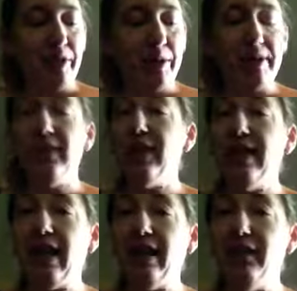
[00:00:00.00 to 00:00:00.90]
You can
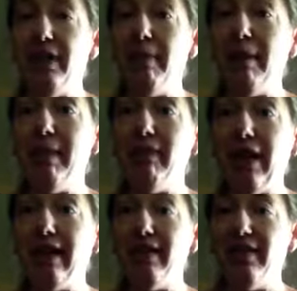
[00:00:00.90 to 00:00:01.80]
see kind of in the baby
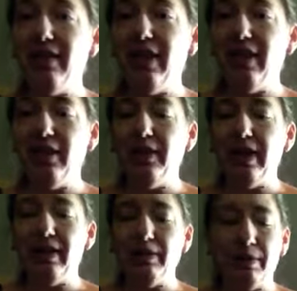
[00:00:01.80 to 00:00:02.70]
fight video
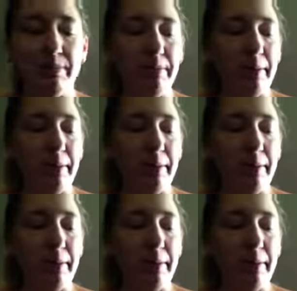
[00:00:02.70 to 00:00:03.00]
that we'll